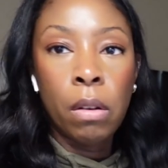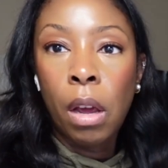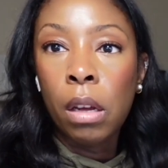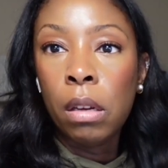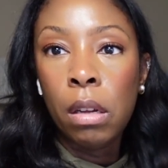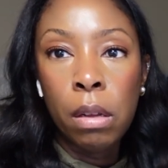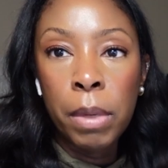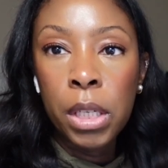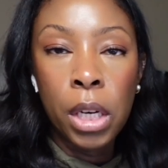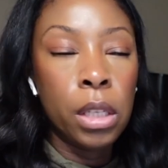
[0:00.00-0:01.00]
Okay, you know, let
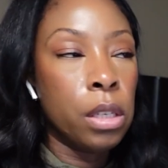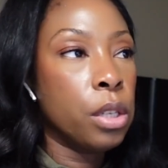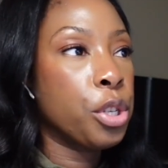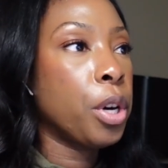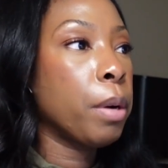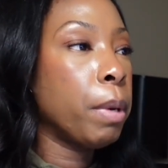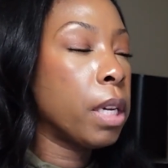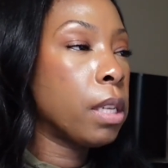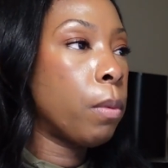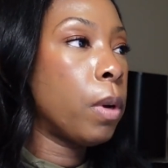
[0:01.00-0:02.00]
me change this chart
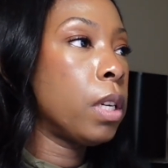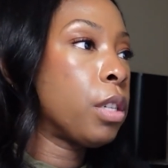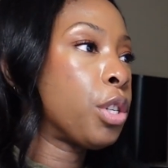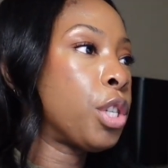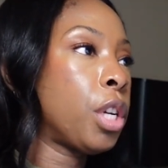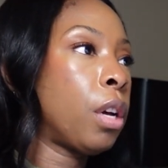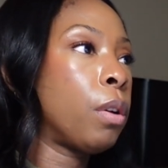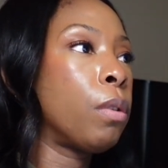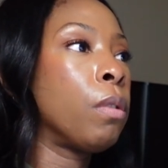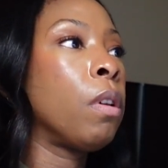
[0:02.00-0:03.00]
because I wanted to
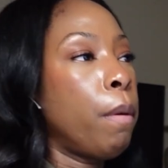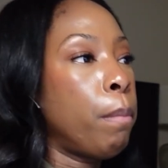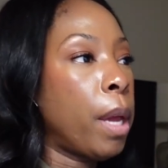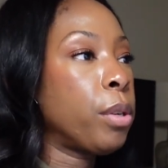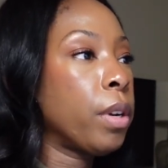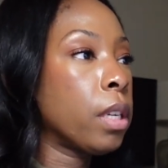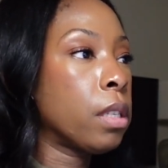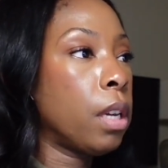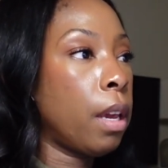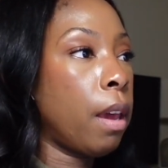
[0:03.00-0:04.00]
show the
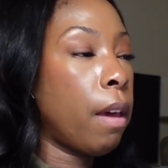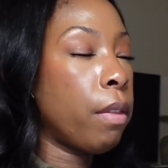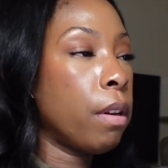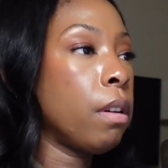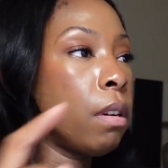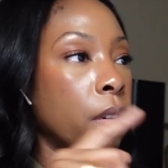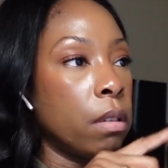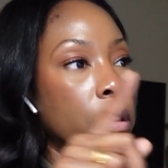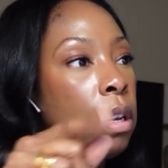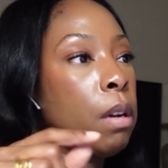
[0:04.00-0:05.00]
metrics
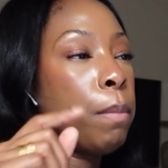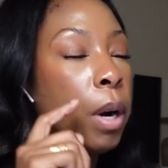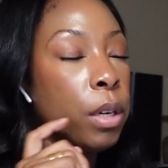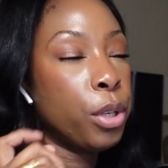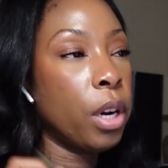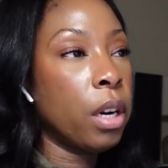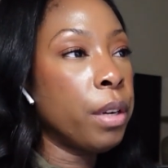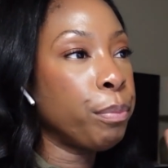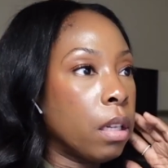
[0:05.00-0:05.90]
together in a bar chart.